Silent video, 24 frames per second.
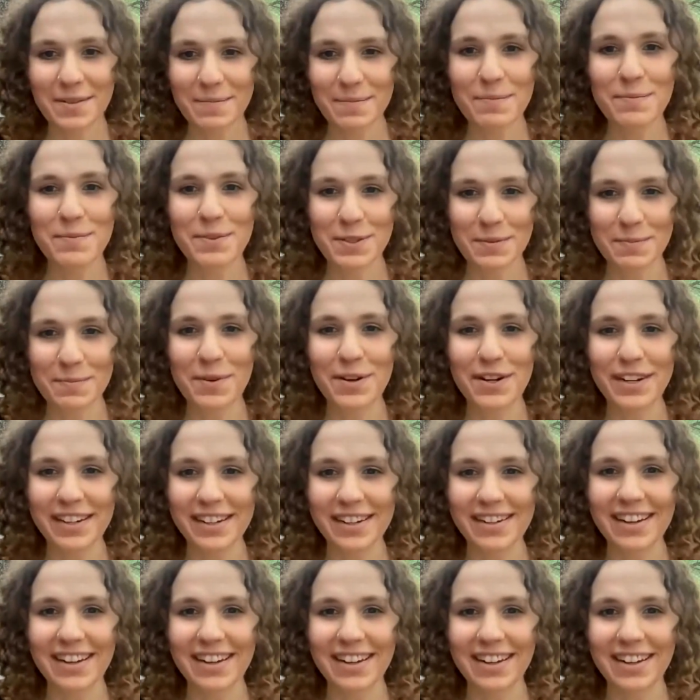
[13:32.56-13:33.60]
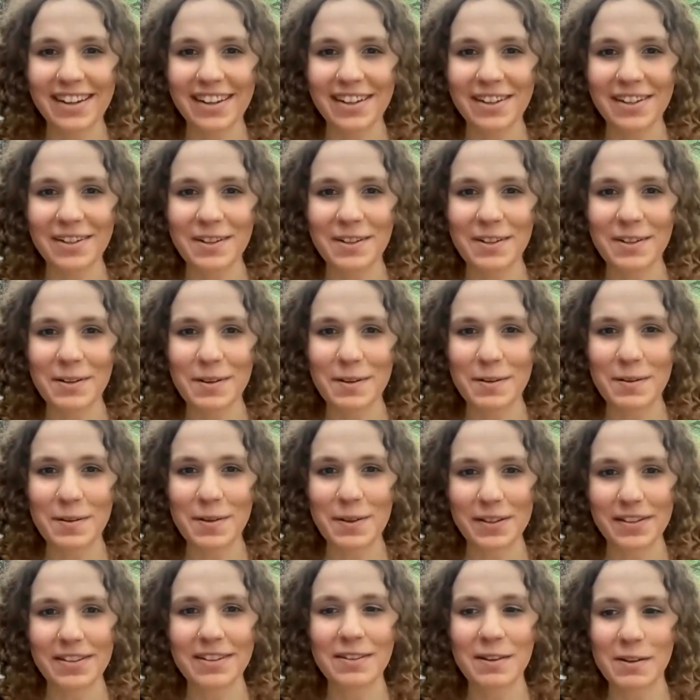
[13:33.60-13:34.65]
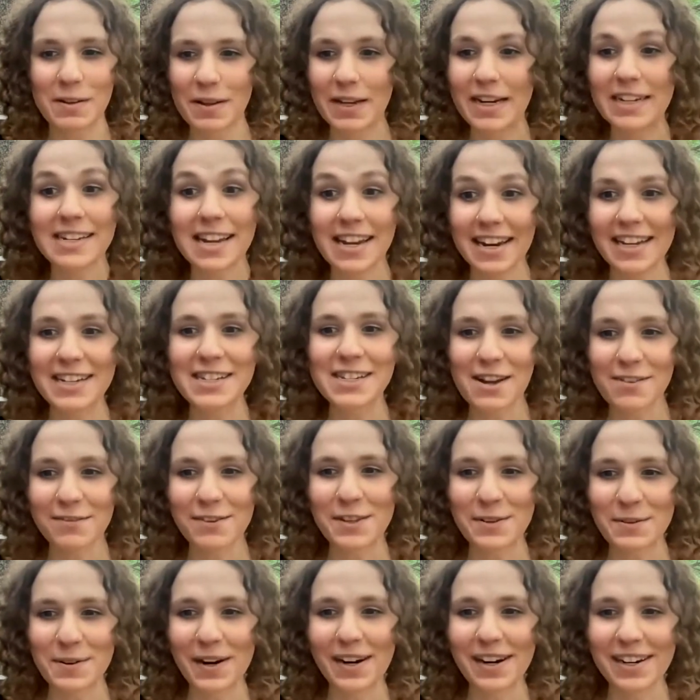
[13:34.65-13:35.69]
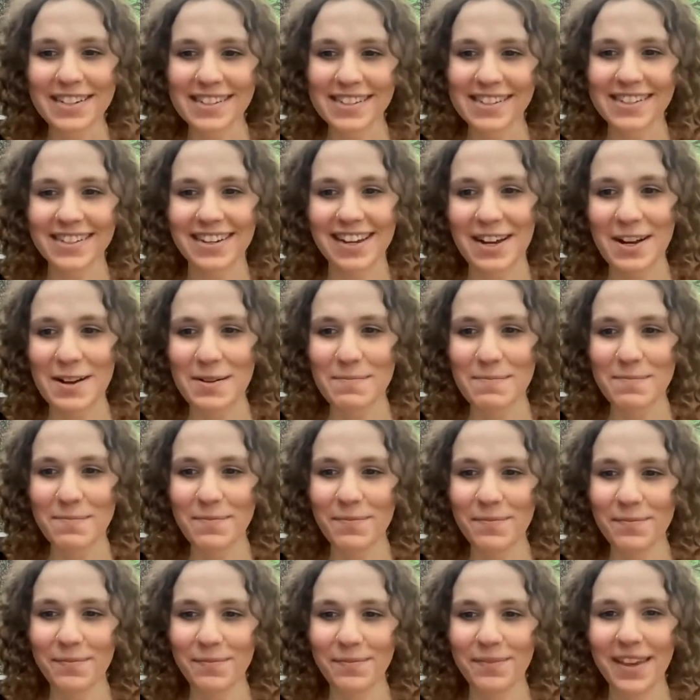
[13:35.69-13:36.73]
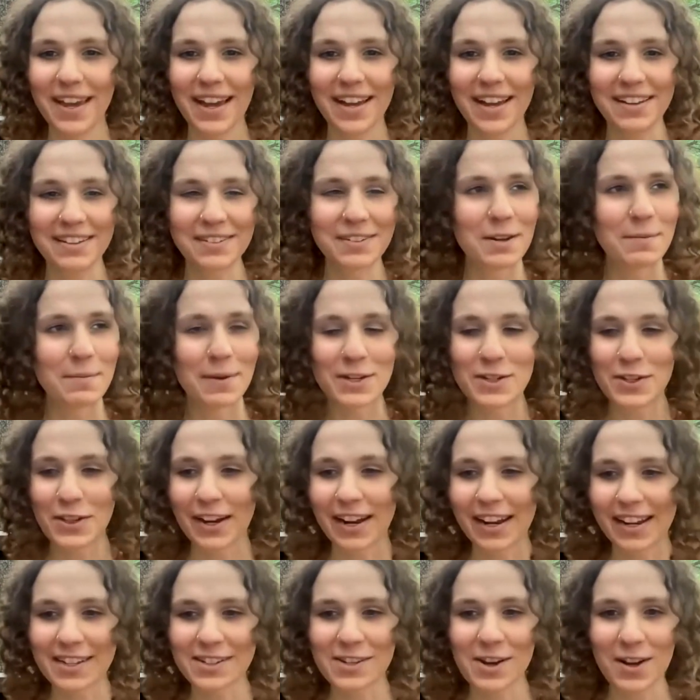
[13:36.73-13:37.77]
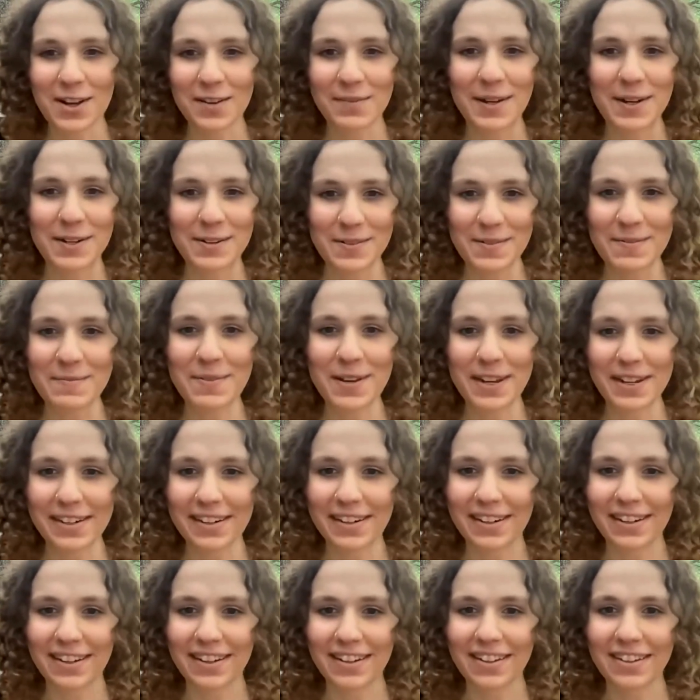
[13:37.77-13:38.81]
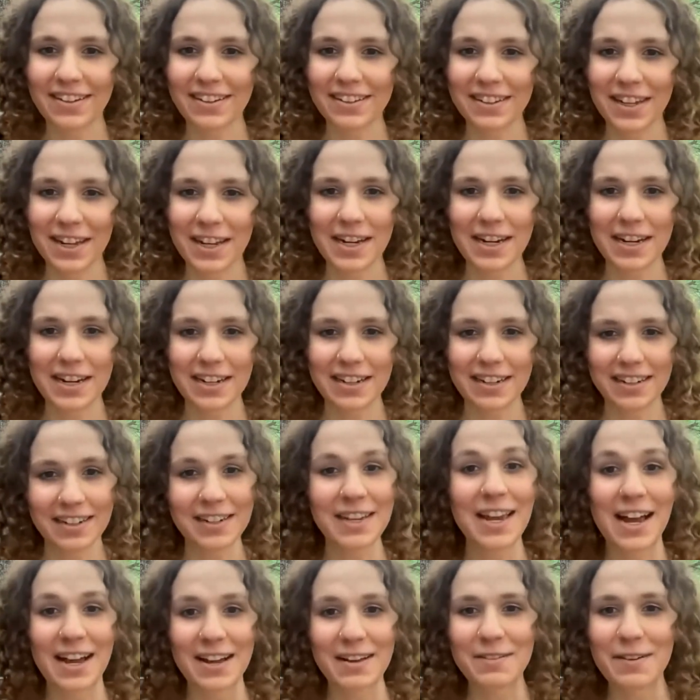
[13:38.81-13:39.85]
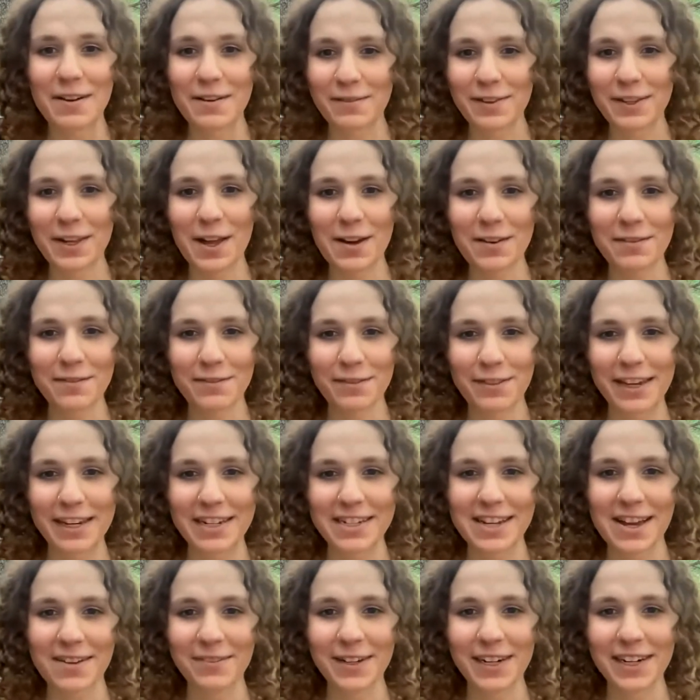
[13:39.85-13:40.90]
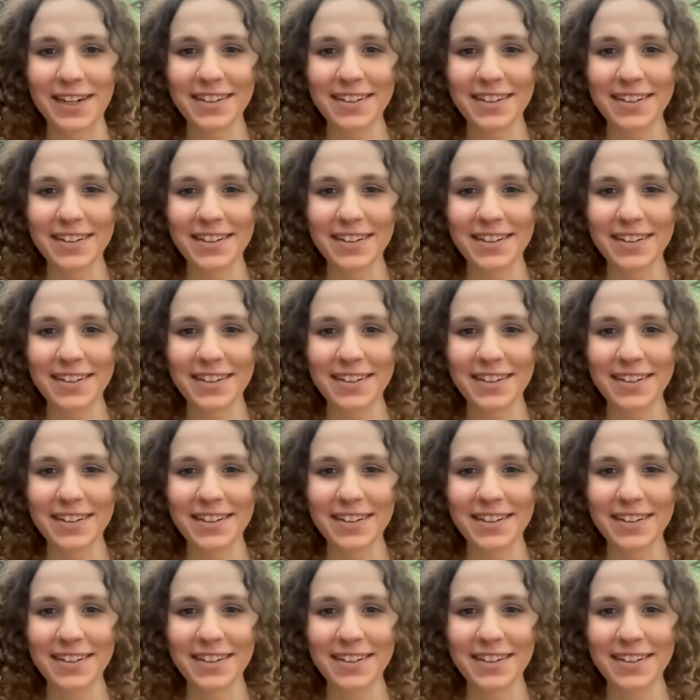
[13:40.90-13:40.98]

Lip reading: some pretty exciting stuff in the works. Yeah, not much that I can talk about, but I have a lot of things coming.